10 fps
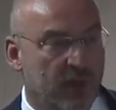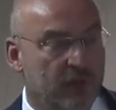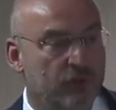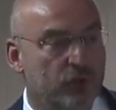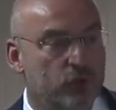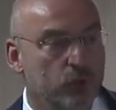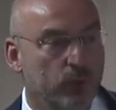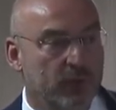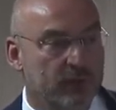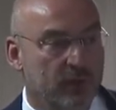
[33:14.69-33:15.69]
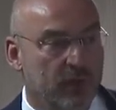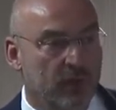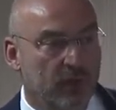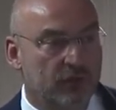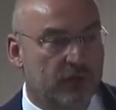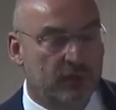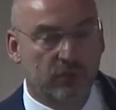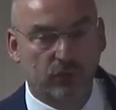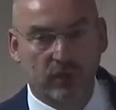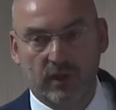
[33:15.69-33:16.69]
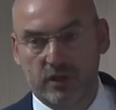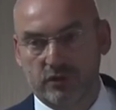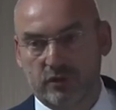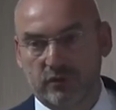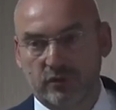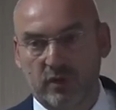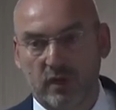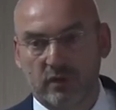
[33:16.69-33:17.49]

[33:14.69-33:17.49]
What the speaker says: It has to do with thinner relations.